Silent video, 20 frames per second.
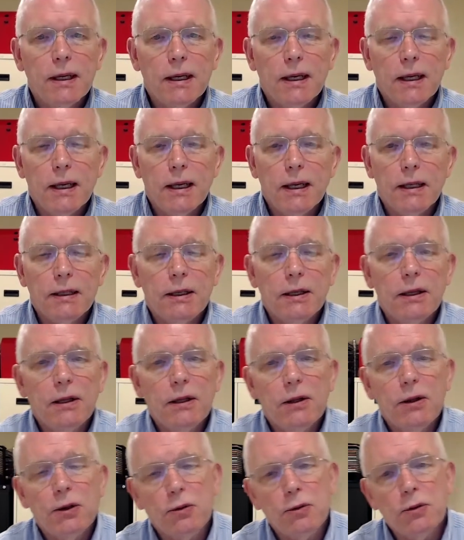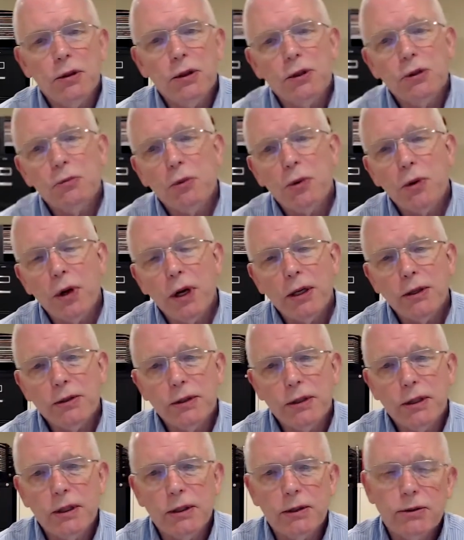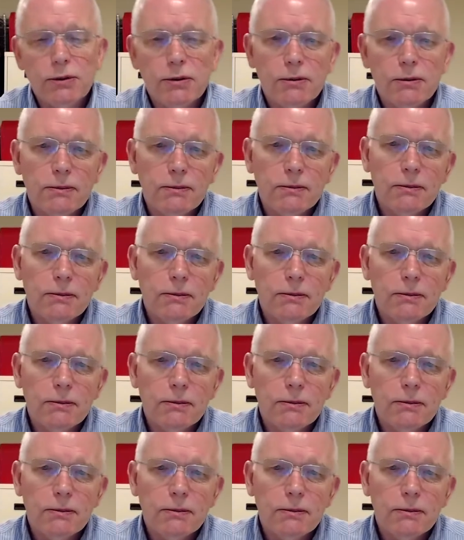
And through this process,